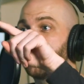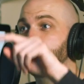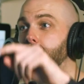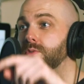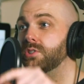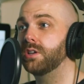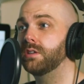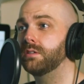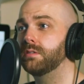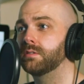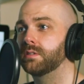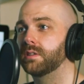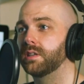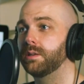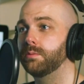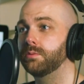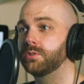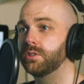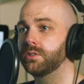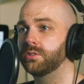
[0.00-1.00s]

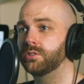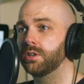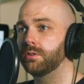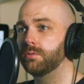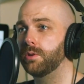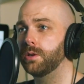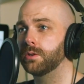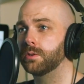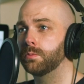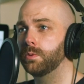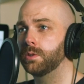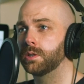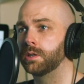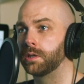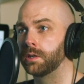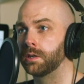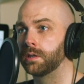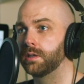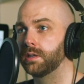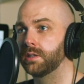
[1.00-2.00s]
He was on Joe Rogan,
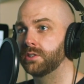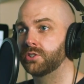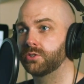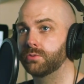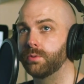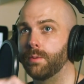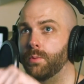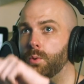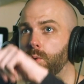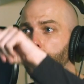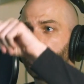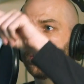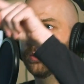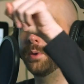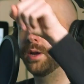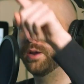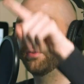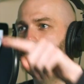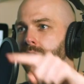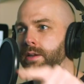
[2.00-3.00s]
wasn't he? He swam all the
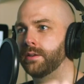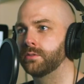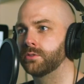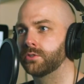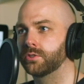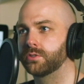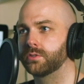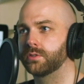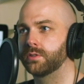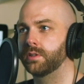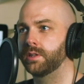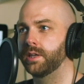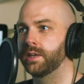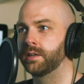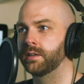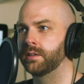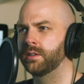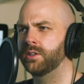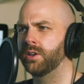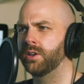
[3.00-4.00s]
way around the thing.